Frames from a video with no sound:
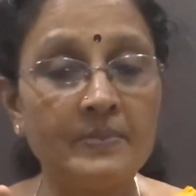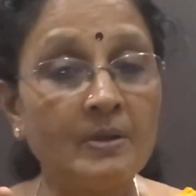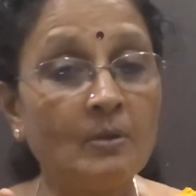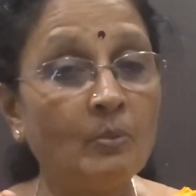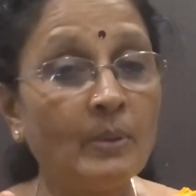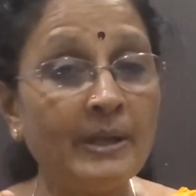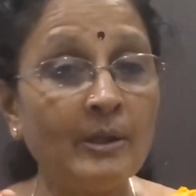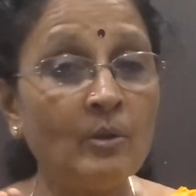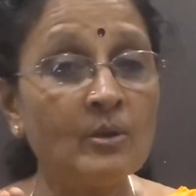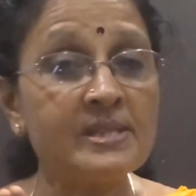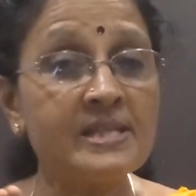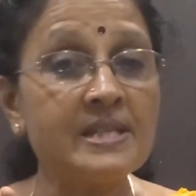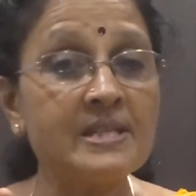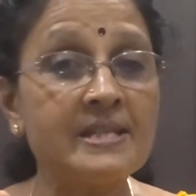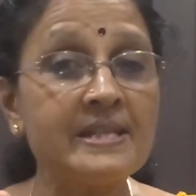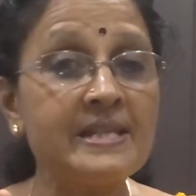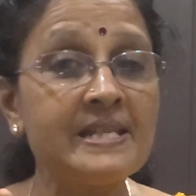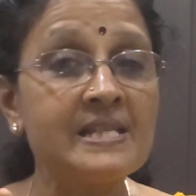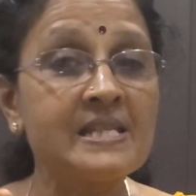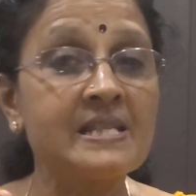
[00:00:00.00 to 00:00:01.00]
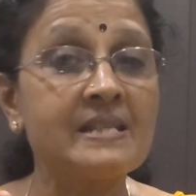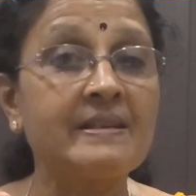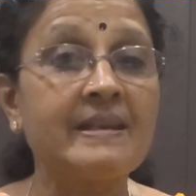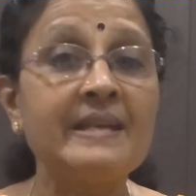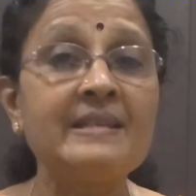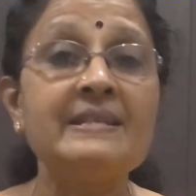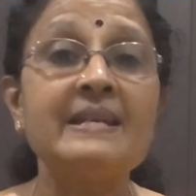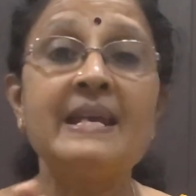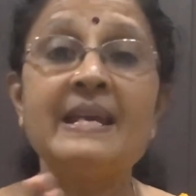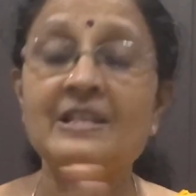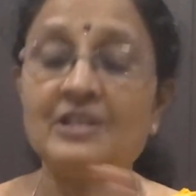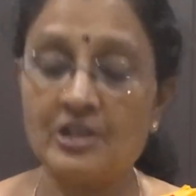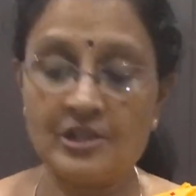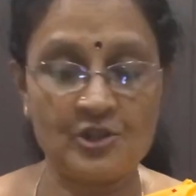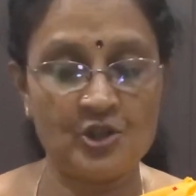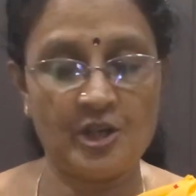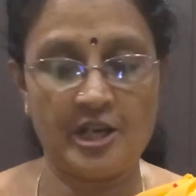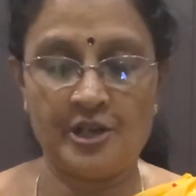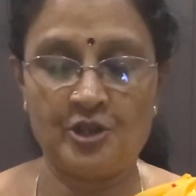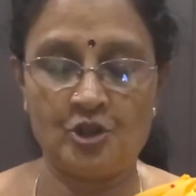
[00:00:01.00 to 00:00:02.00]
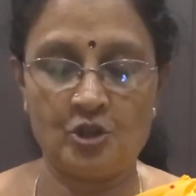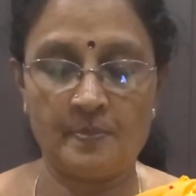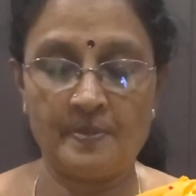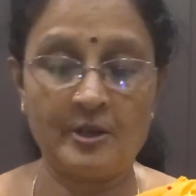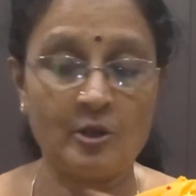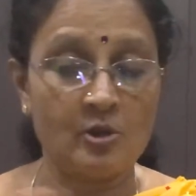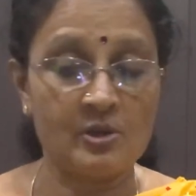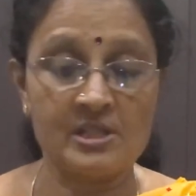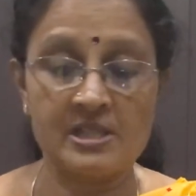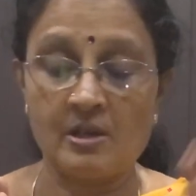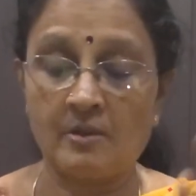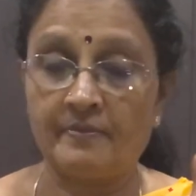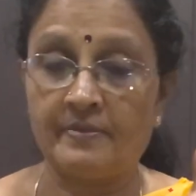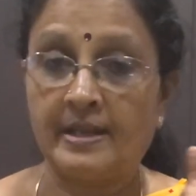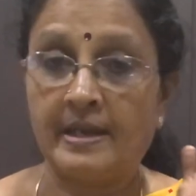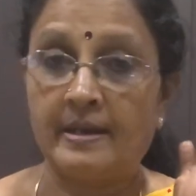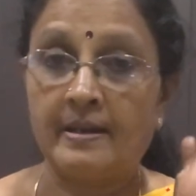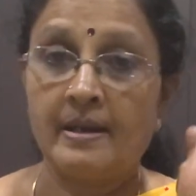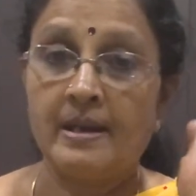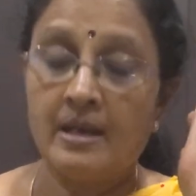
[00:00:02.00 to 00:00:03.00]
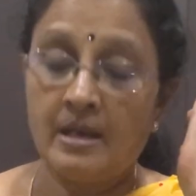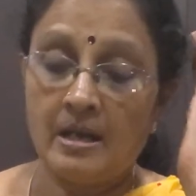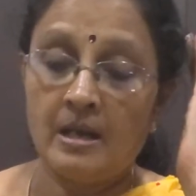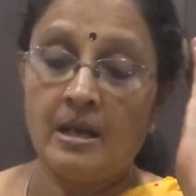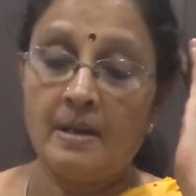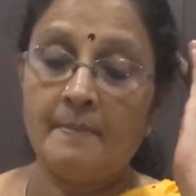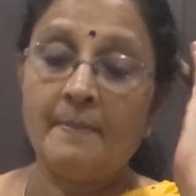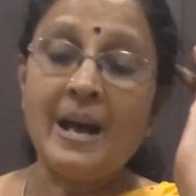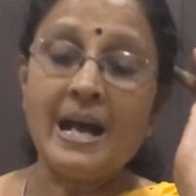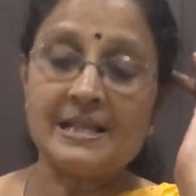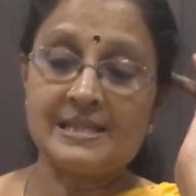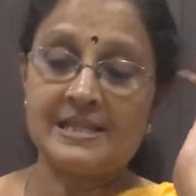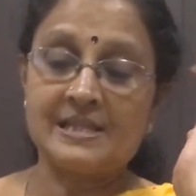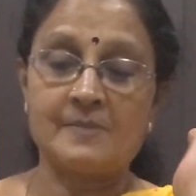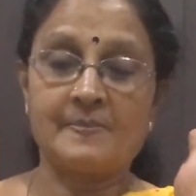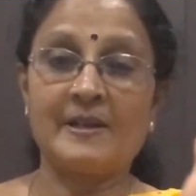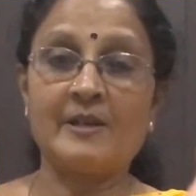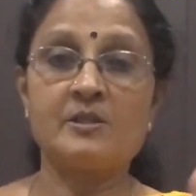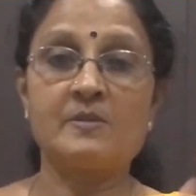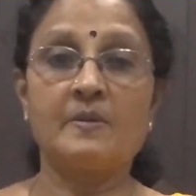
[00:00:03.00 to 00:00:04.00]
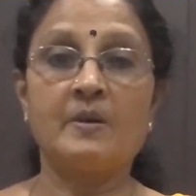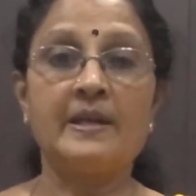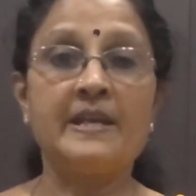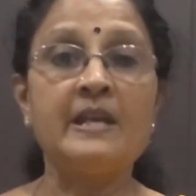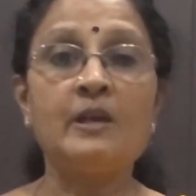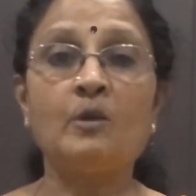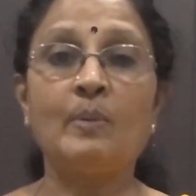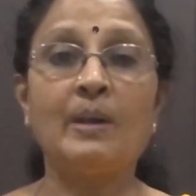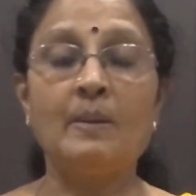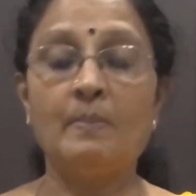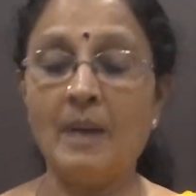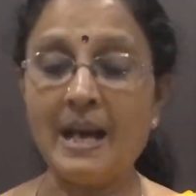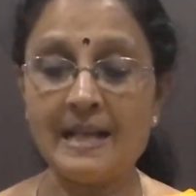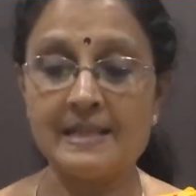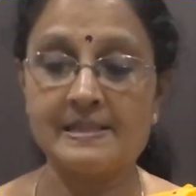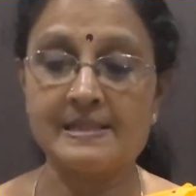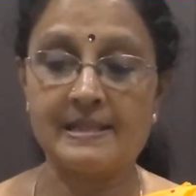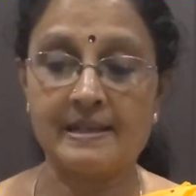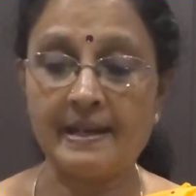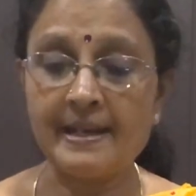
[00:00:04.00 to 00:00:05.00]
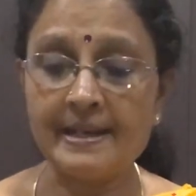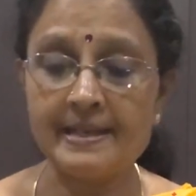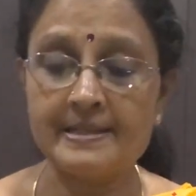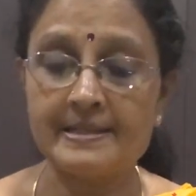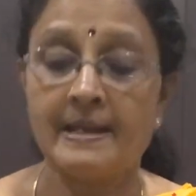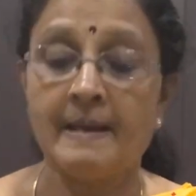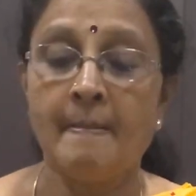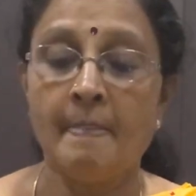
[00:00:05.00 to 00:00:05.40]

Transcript: velocities get interchanged because of their masses, because of equal mass, right?